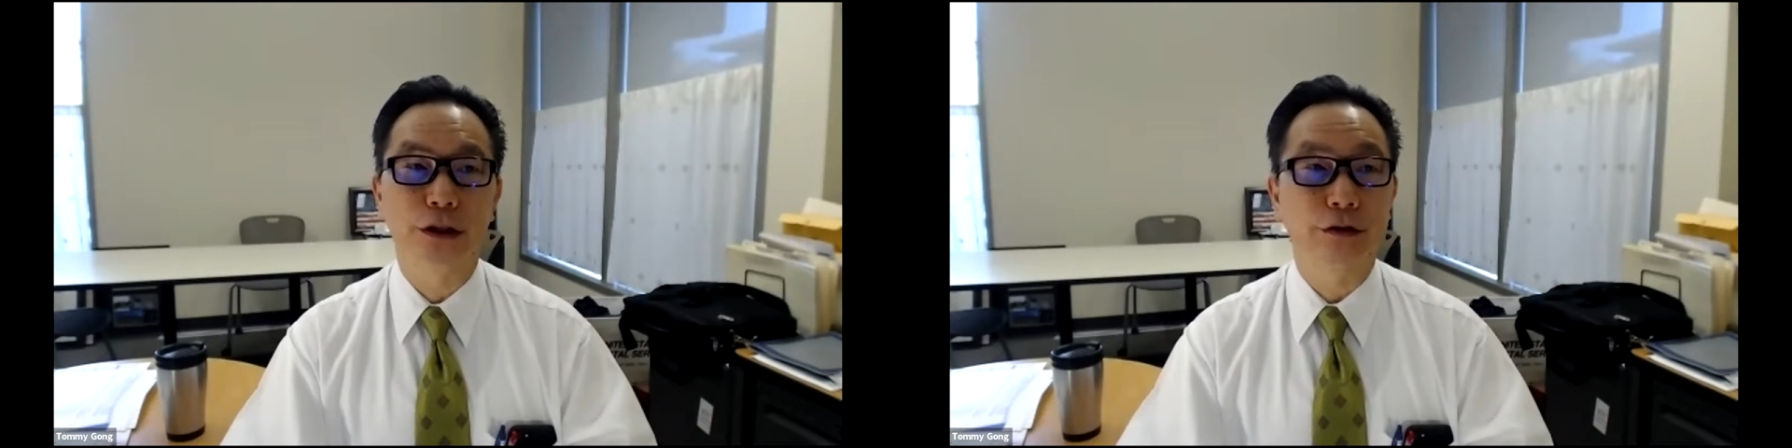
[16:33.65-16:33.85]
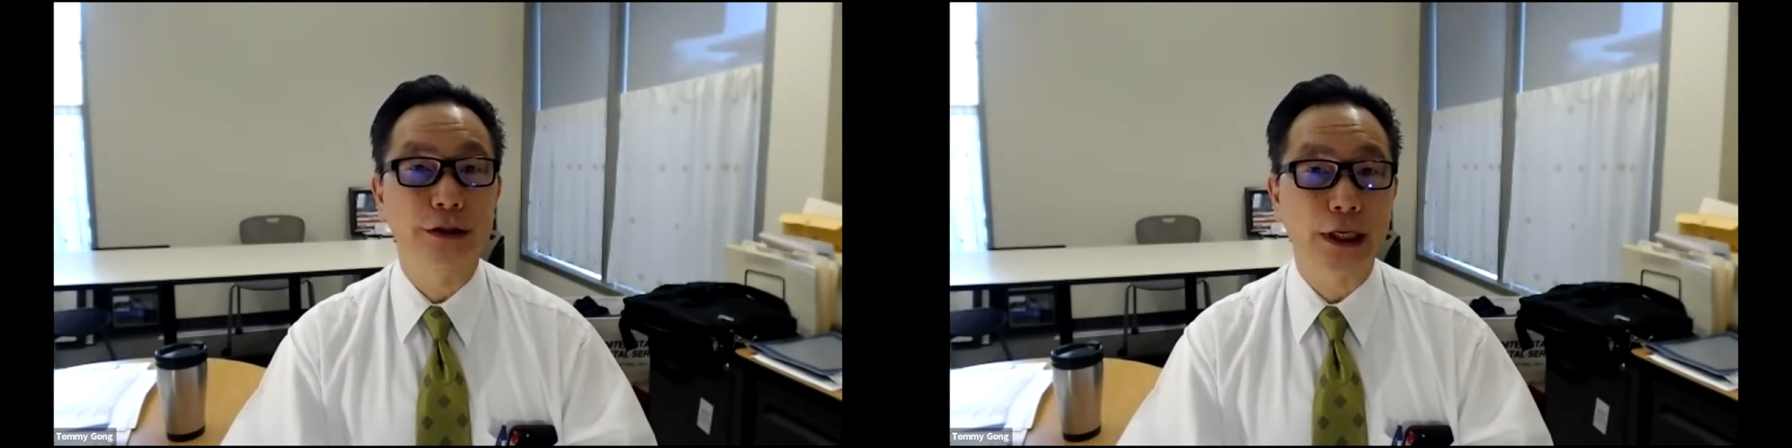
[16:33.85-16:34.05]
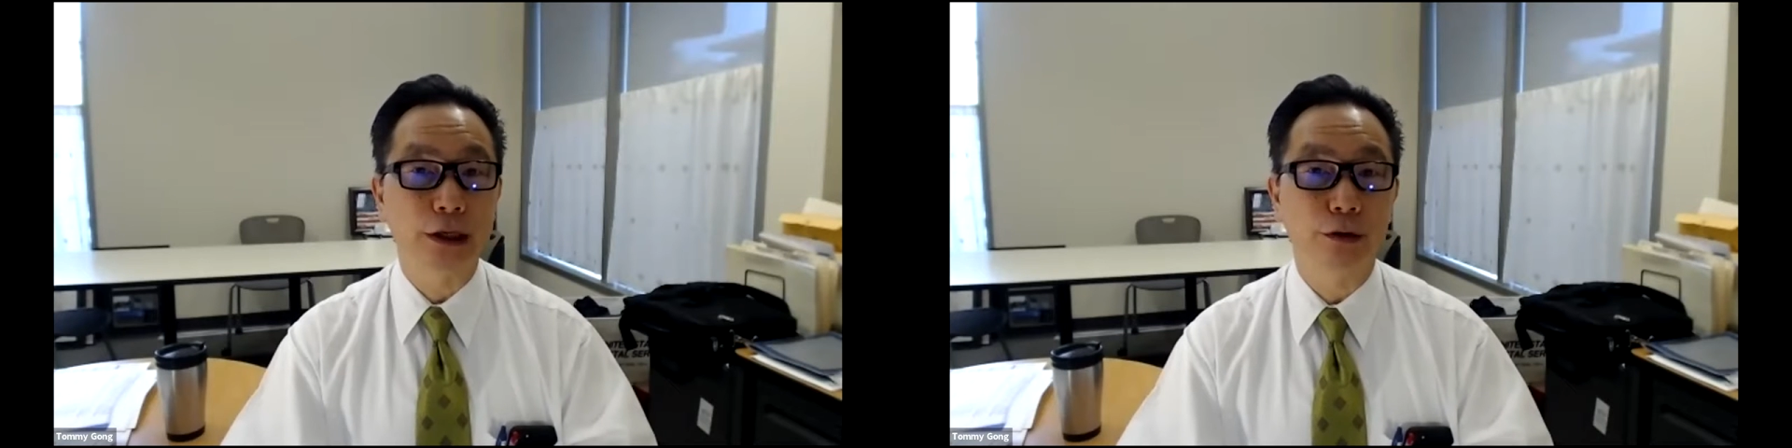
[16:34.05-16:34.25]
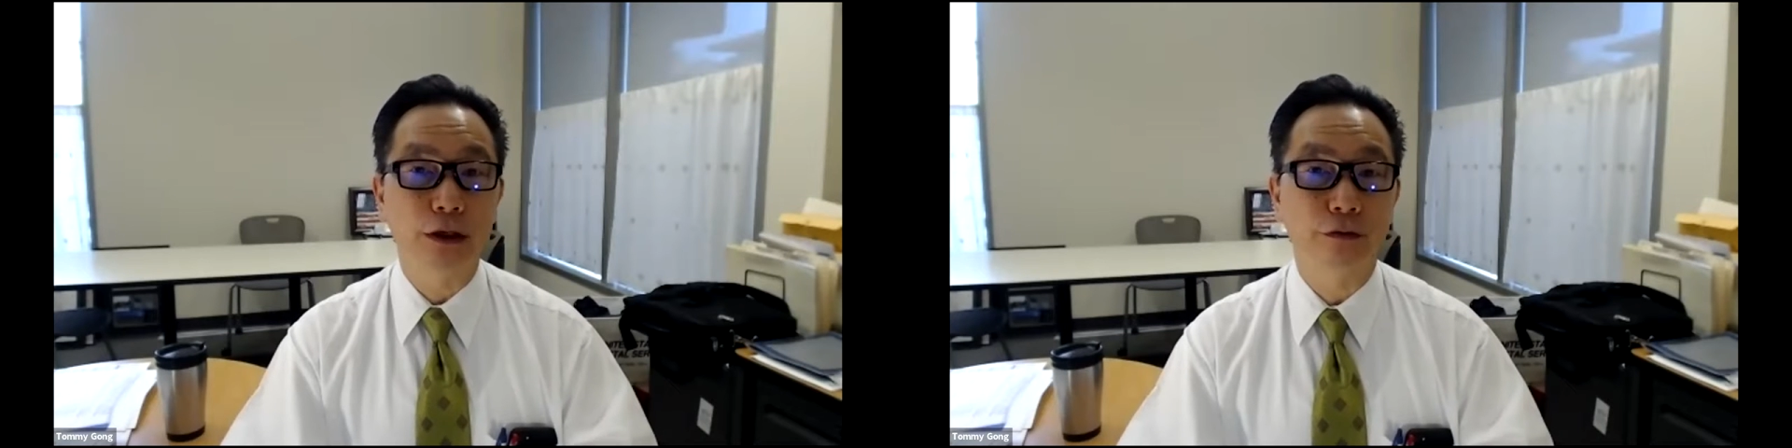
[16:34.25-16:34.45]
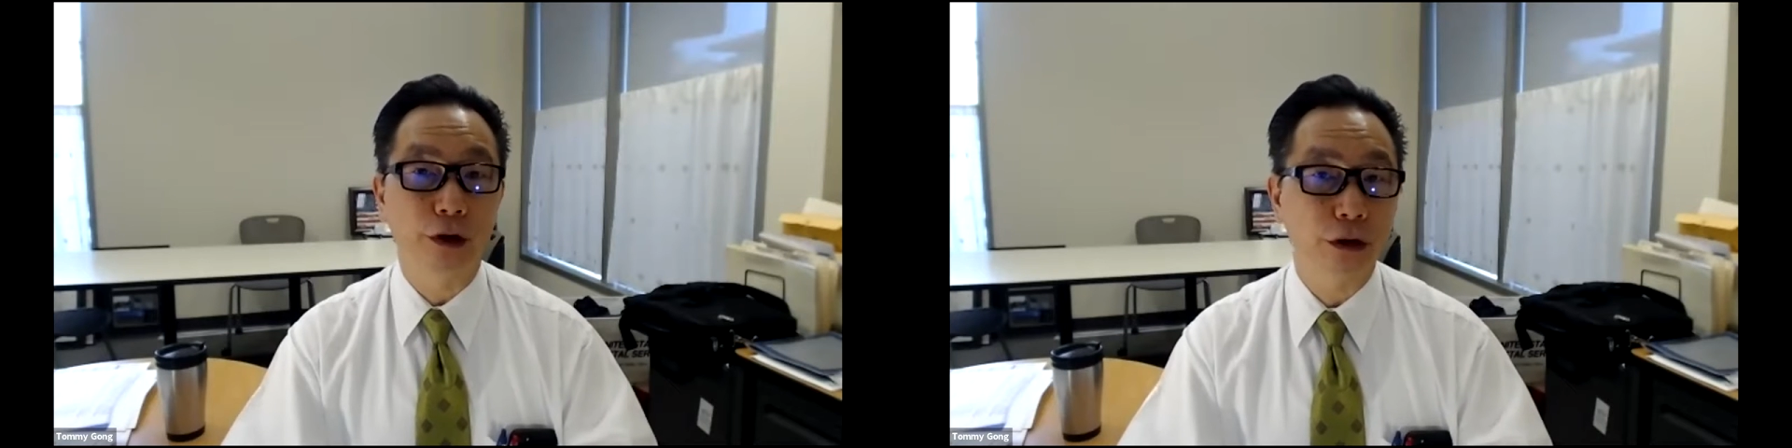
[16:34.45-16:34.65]
the
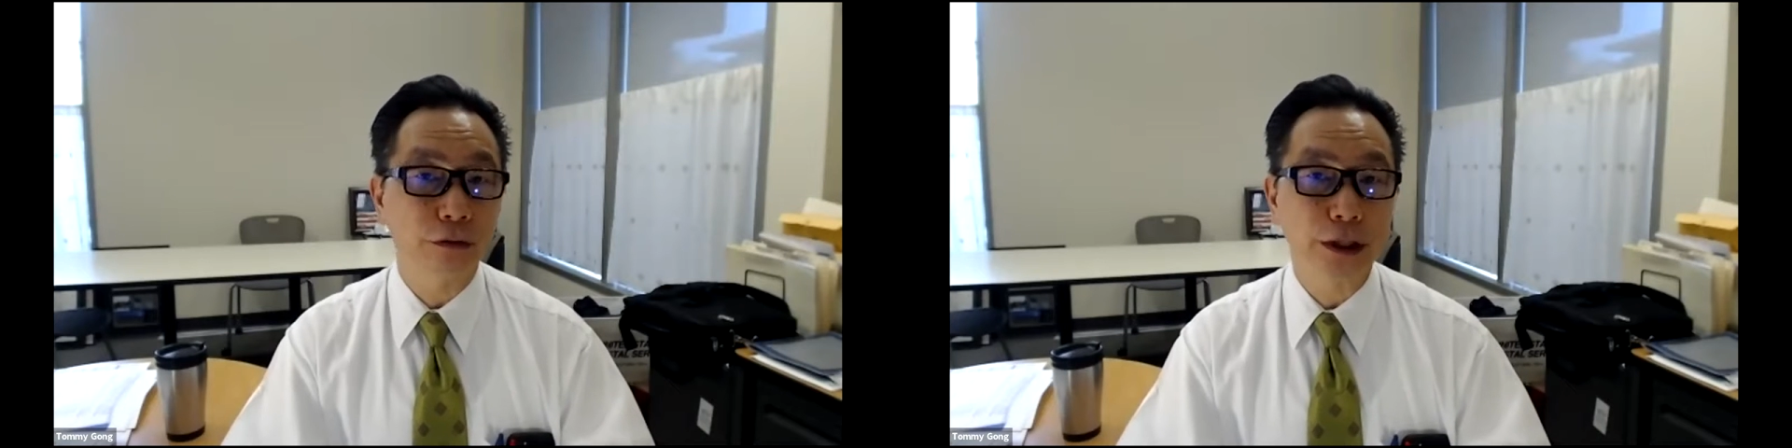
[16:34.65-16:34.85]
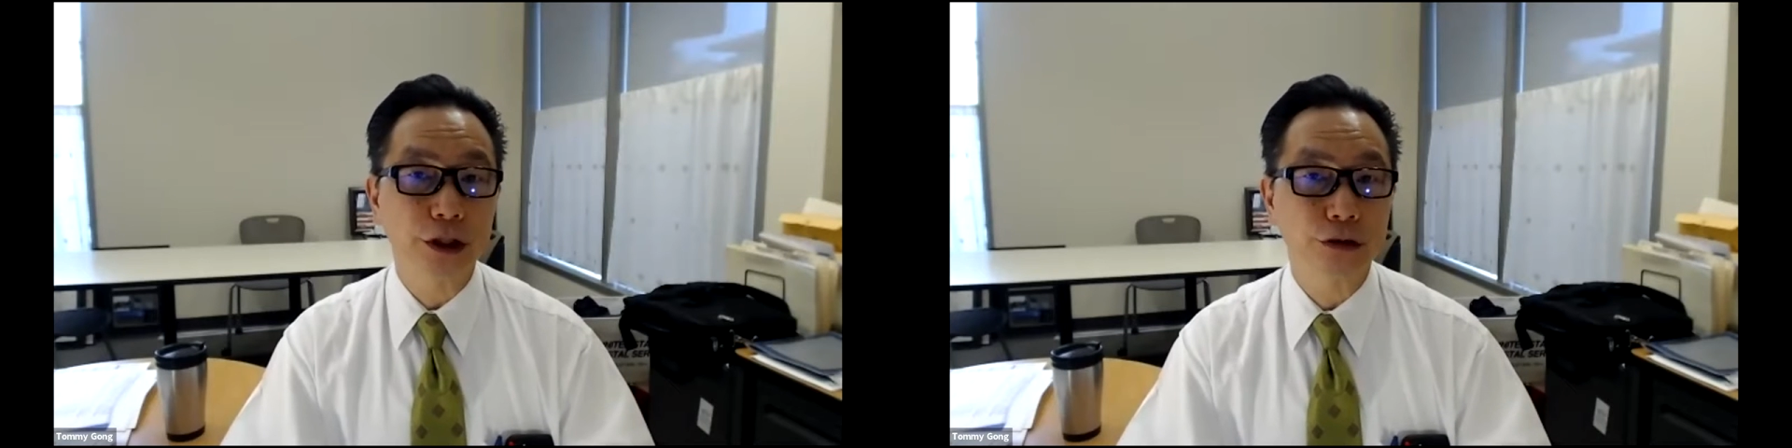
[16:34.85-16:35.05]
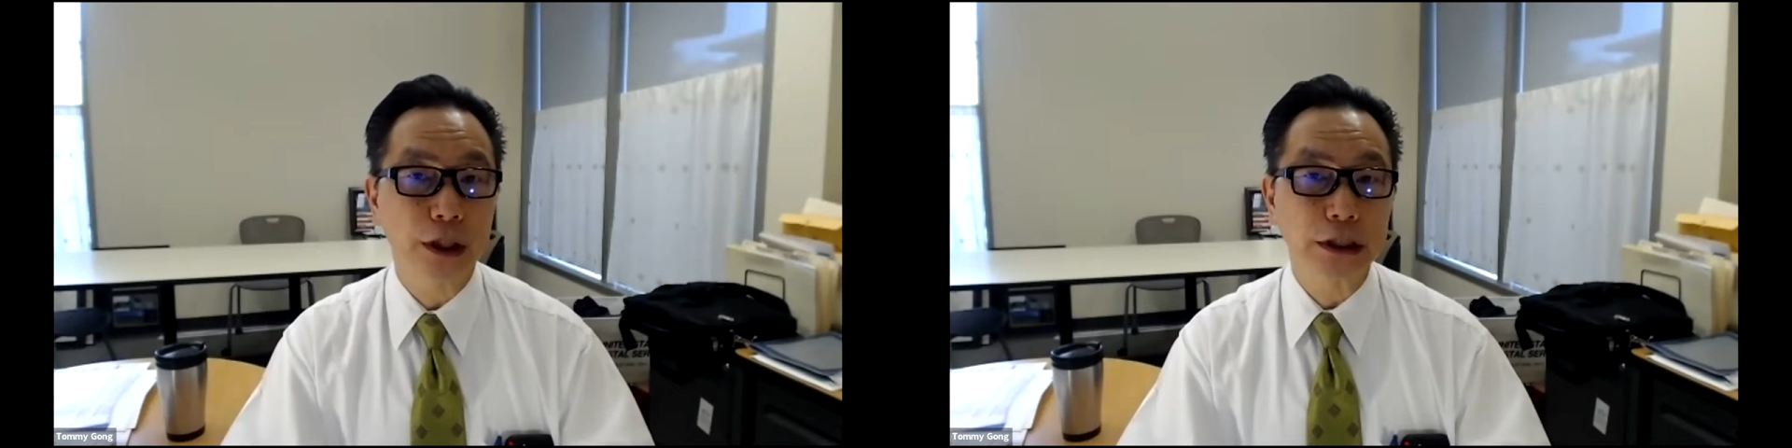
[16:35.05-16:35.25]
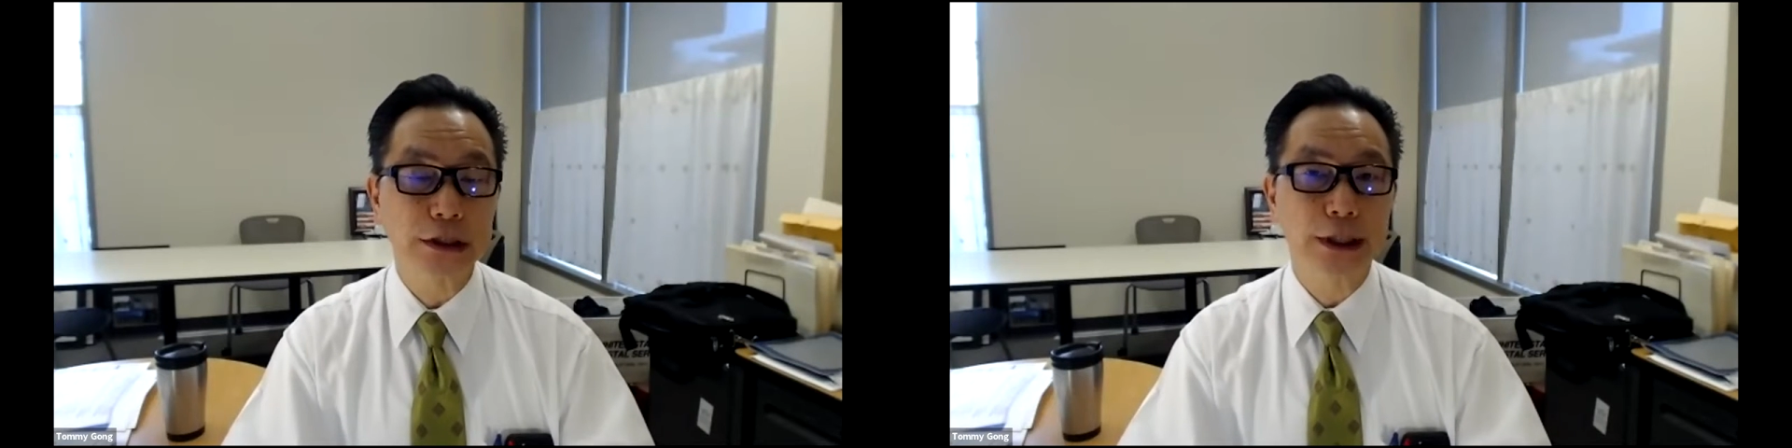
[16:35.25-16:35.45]
statewide voter registration